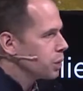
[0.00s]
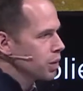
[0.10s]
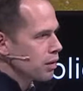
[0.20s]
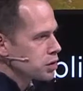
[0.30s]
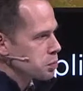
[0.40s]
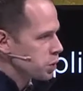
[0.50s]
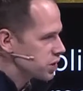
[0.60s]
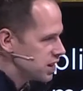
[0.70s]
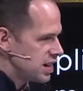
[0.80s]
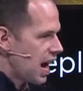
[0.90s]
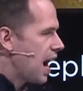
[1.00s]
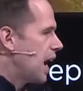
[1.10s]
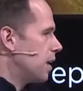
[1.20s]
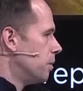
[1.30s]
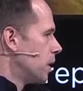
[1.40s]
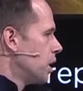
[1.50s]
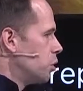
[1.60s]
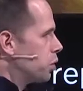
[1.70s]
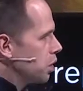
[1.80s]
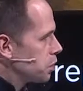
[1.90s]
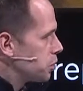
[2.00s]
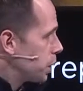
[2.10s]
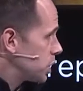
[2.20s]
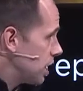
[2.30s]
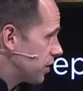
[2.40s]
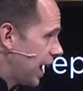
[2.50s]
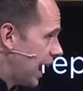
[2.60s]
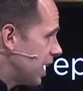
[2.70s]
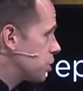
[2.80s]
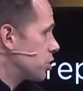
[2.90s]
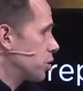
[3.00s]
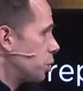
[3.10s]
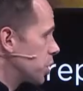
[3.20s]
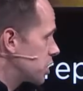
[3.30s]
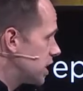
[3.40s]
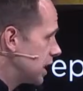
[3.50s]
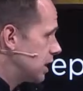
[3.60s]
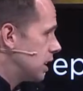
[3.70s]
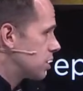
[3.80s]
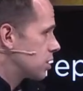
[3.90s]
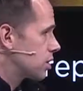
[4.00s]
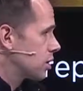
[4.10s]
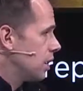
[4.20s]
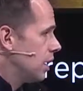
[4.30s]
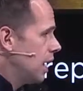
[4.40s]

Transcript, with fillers: We were never supposed to die, we were never supposed to have cancer or sickness.